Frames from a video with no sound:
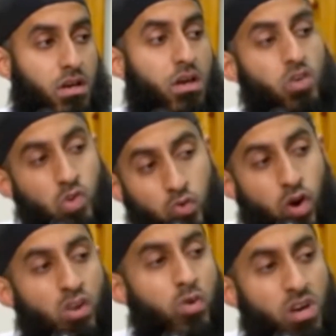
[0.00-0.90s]
You are
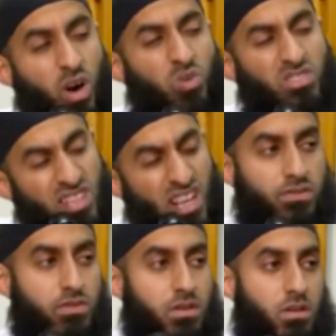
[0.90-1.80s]
your girl's slave.
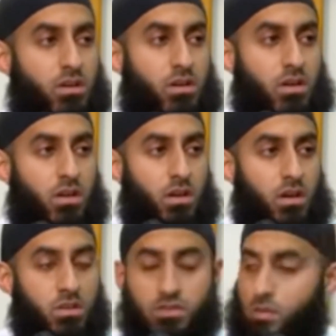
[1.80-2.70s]
Some